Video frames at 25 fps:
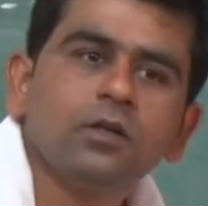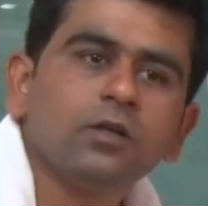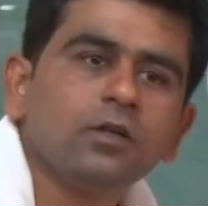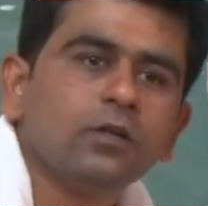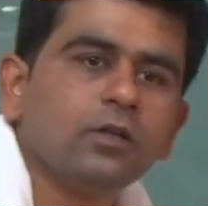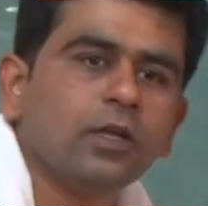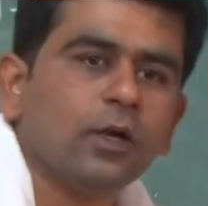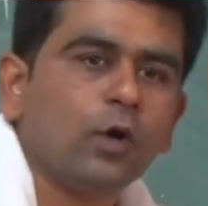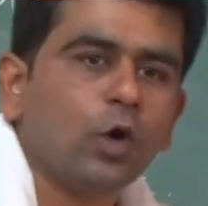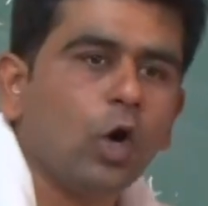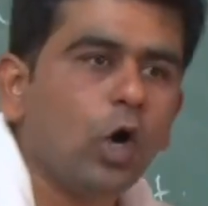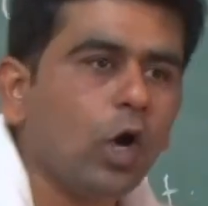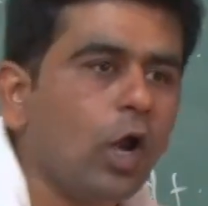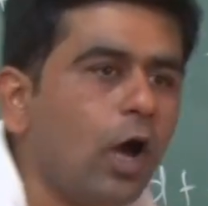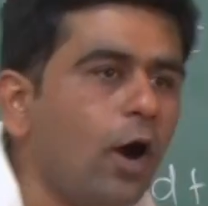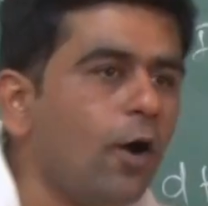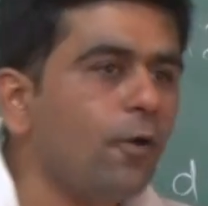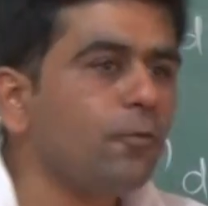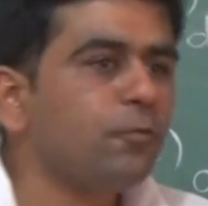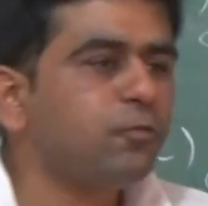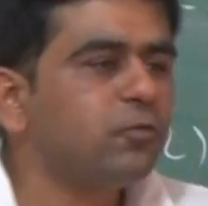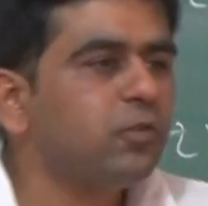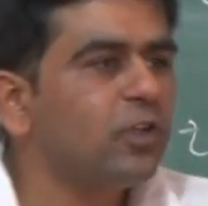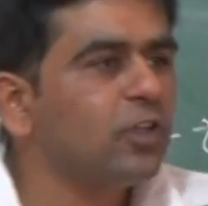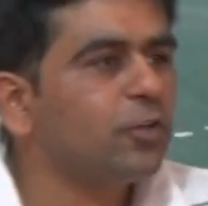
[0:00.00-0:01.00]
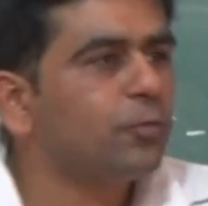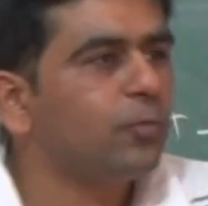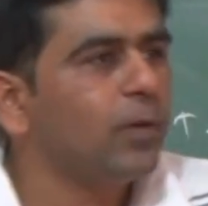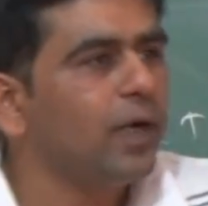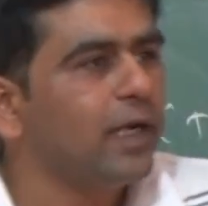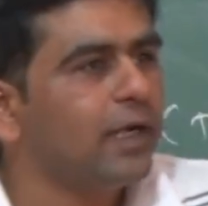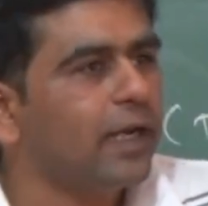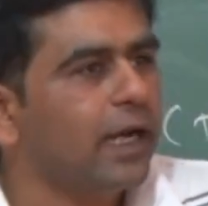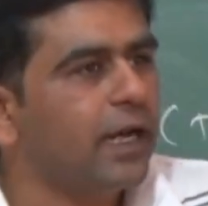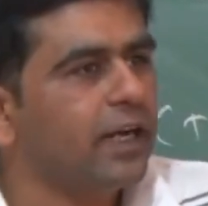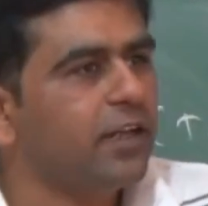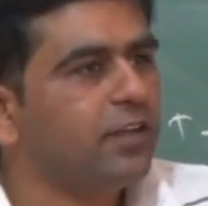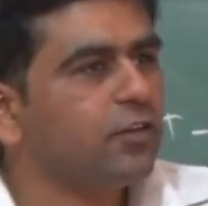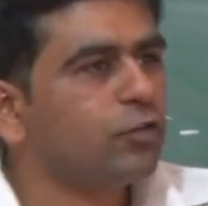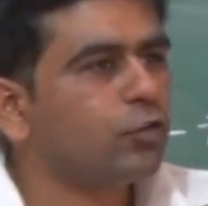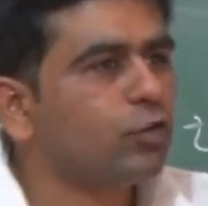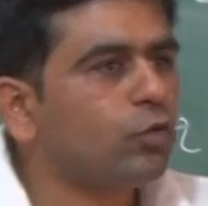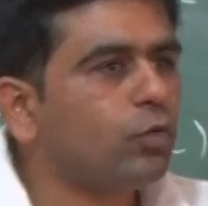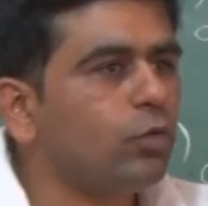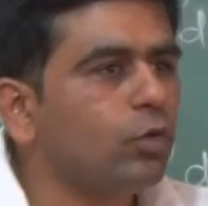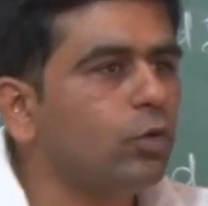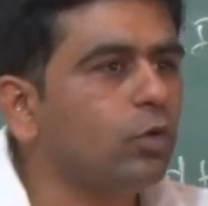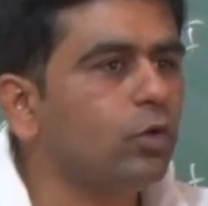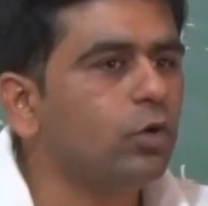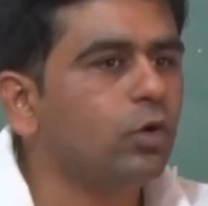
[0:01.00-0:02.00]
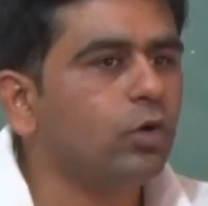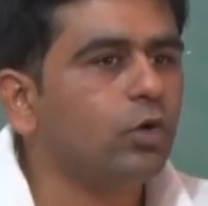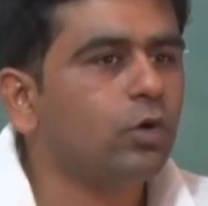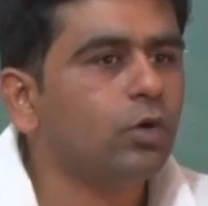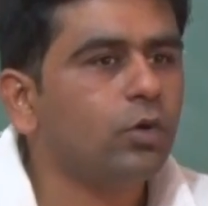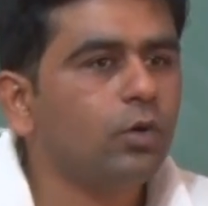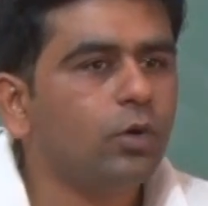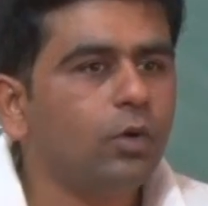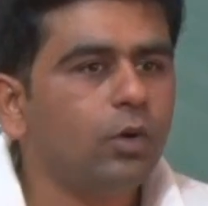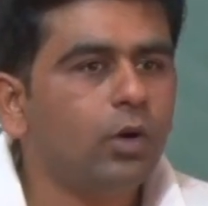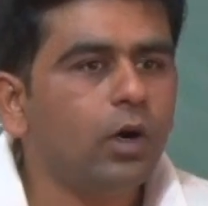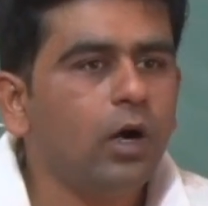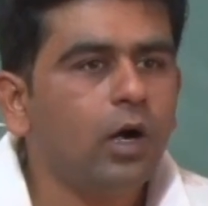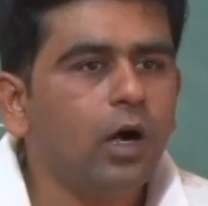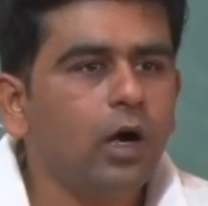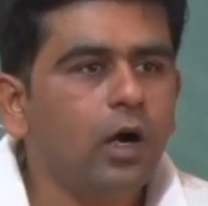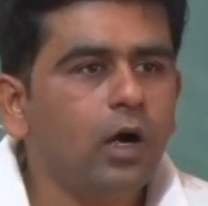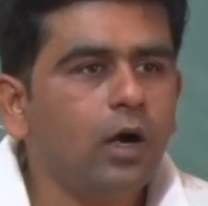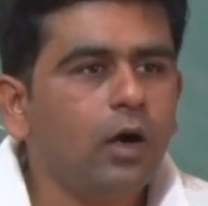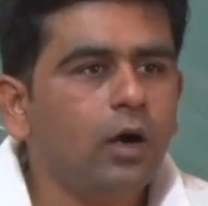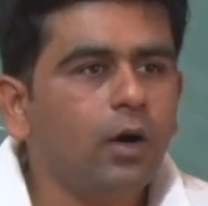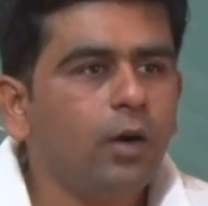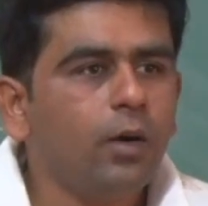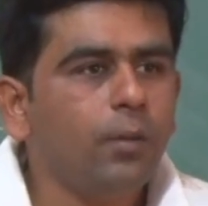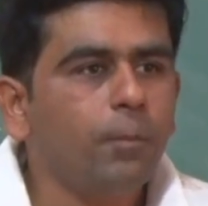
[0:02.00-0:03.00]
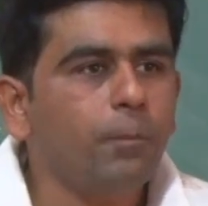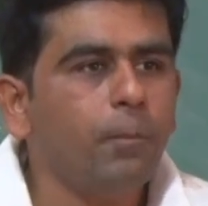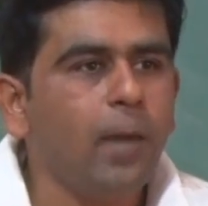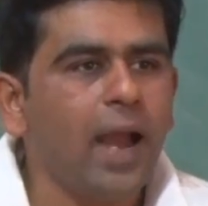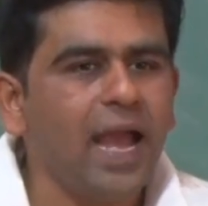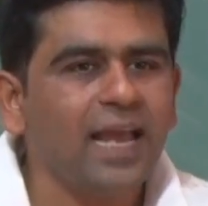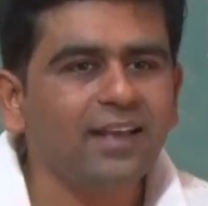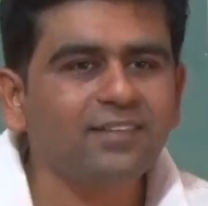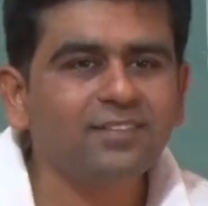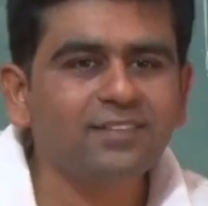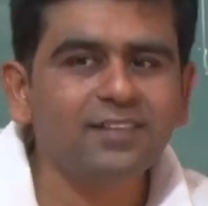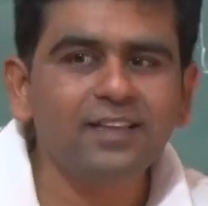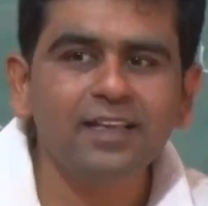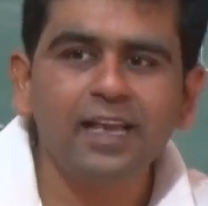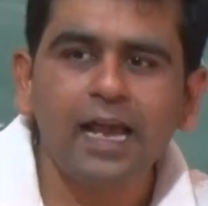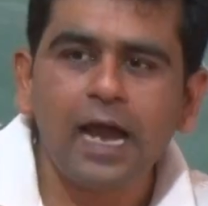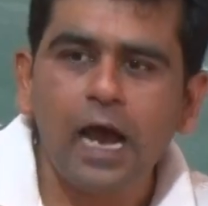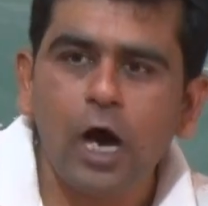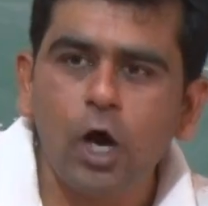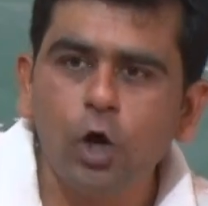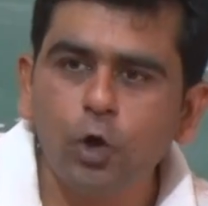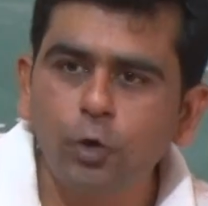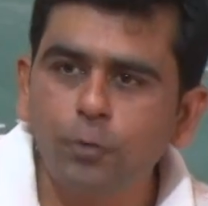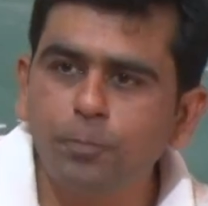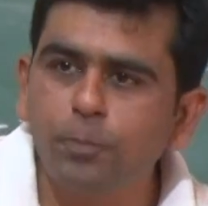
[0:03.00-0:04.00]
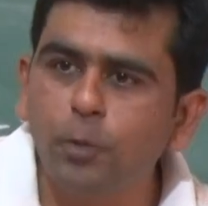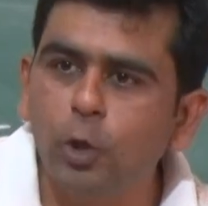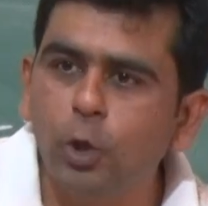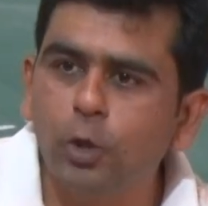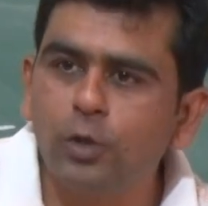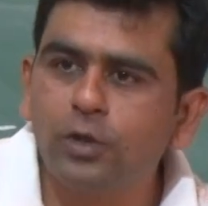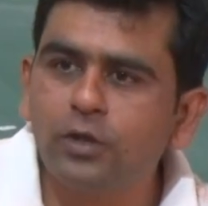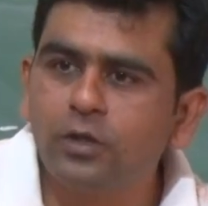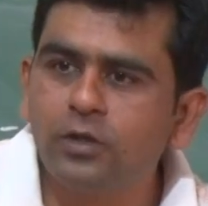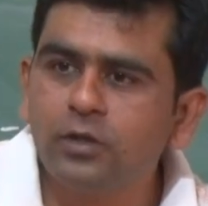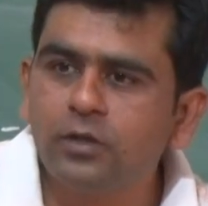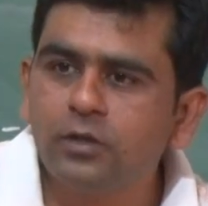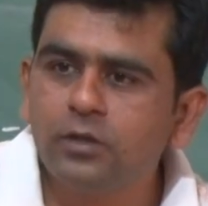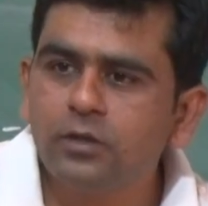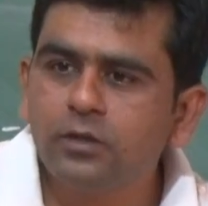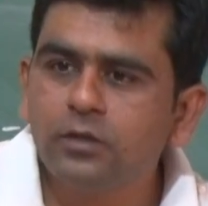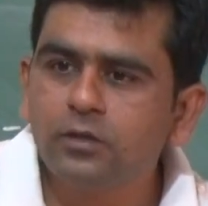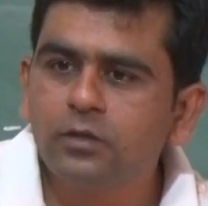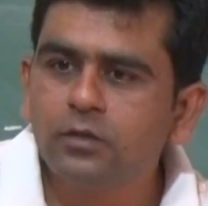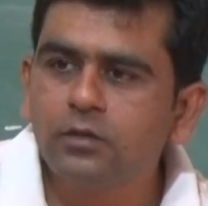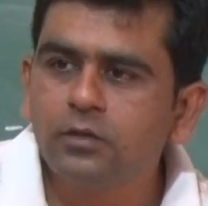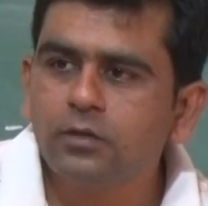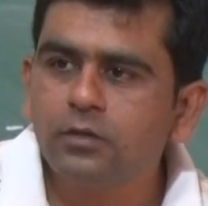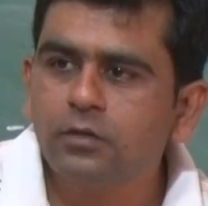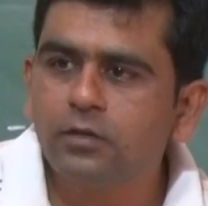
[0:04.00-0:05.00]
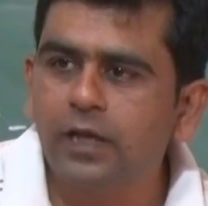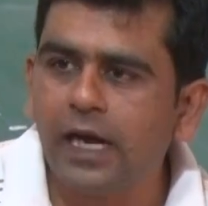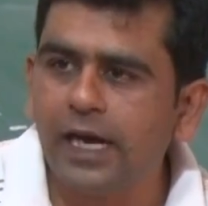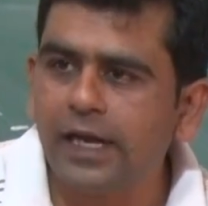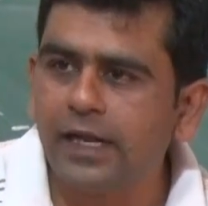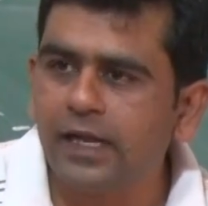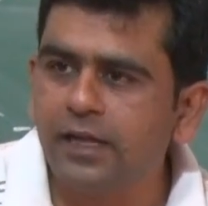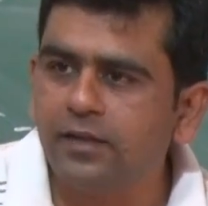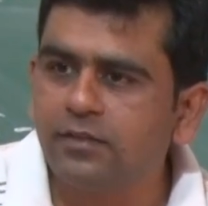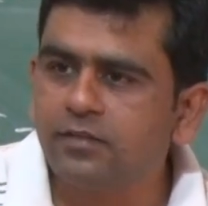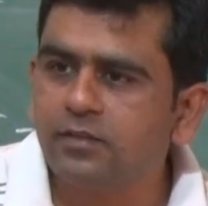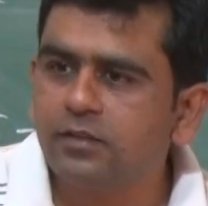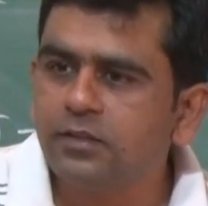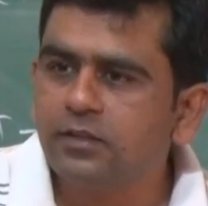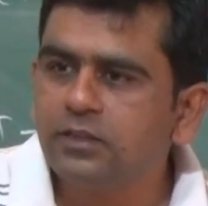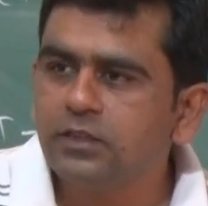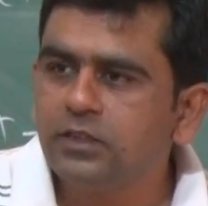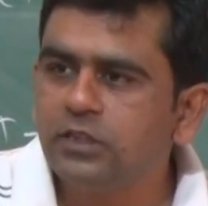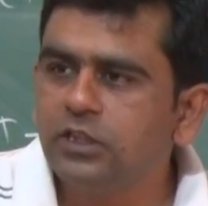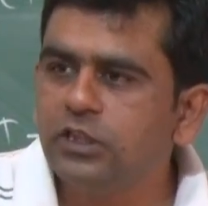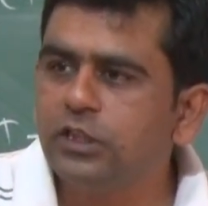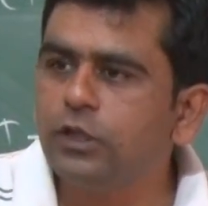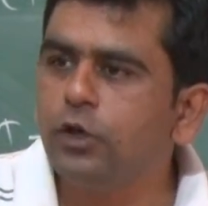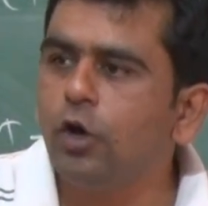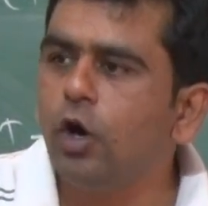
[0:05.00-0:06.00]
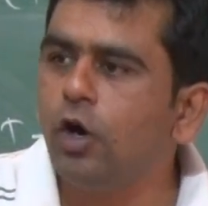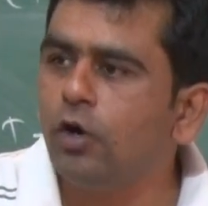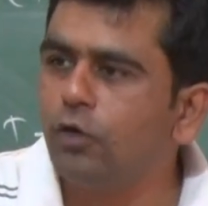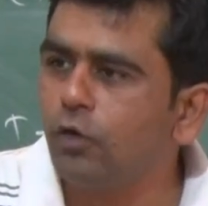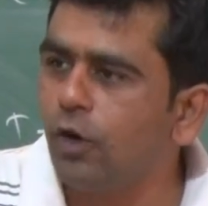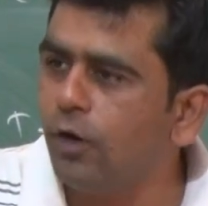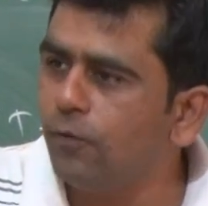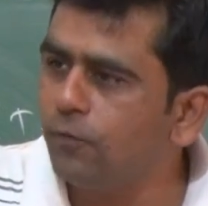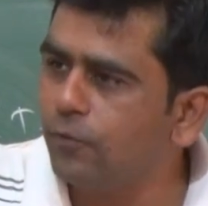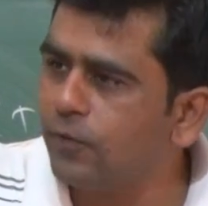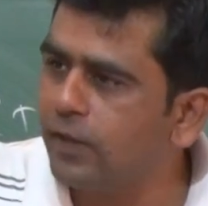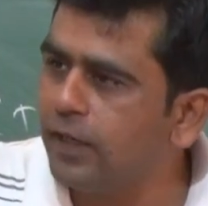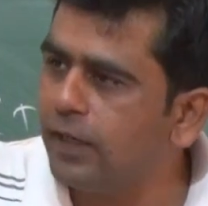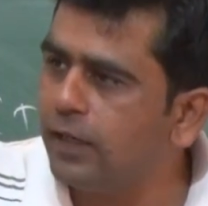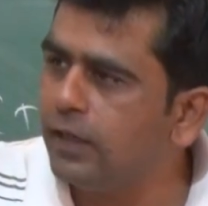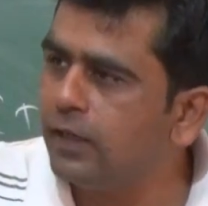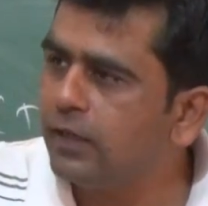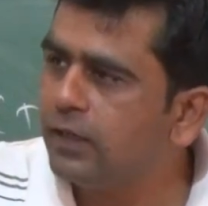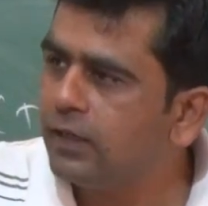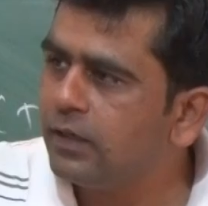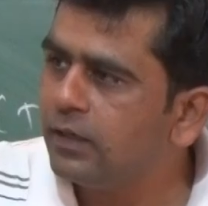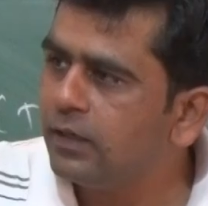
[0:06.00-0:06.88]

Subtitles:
the role of this filter is to match the output, that is g naught of t,